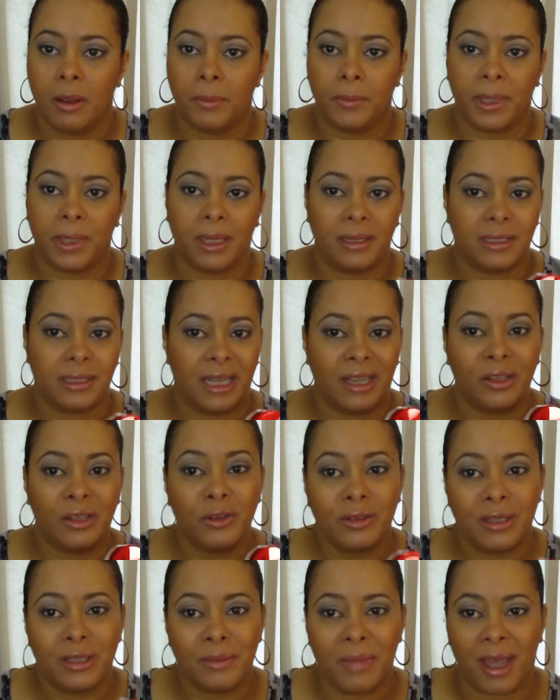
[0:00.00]
because I
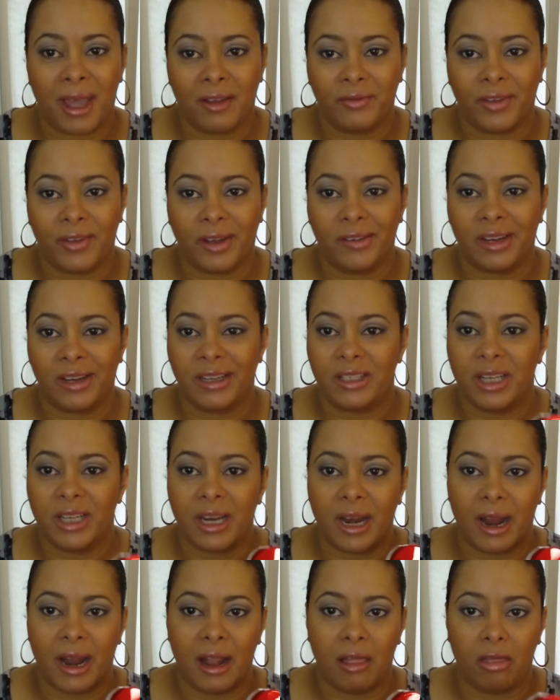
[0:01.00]
use the matte foundation
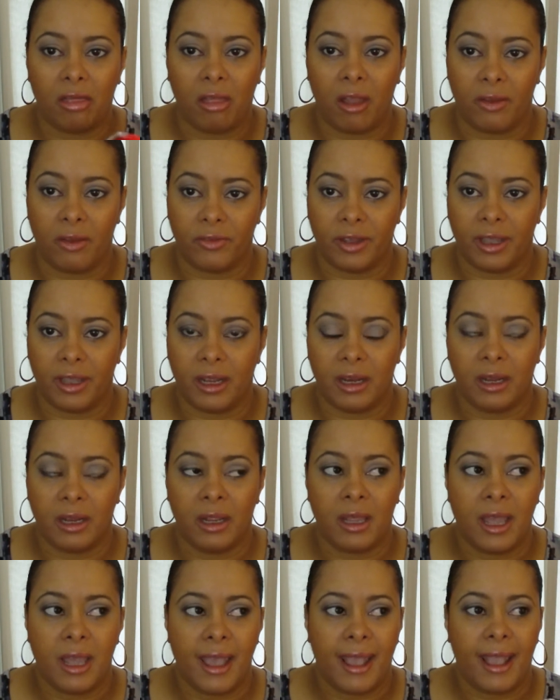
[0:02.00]
and I love it,
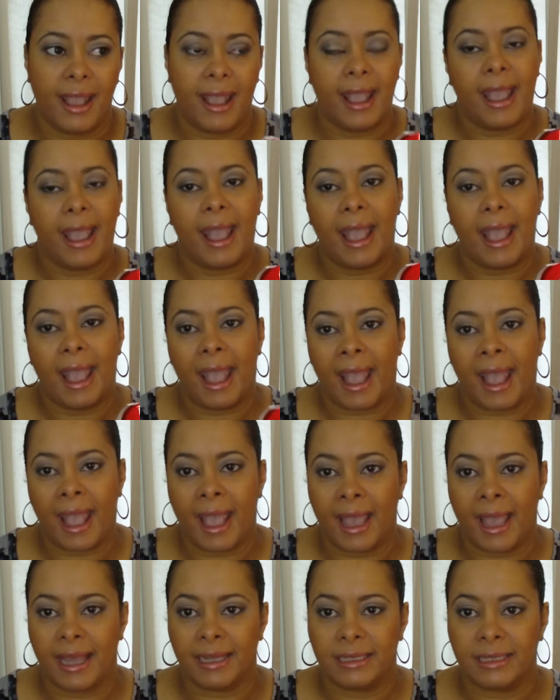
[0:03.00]

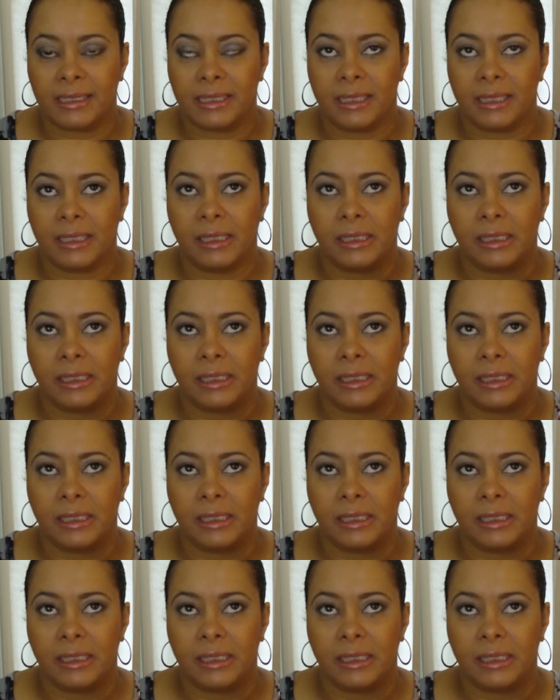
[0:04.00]
and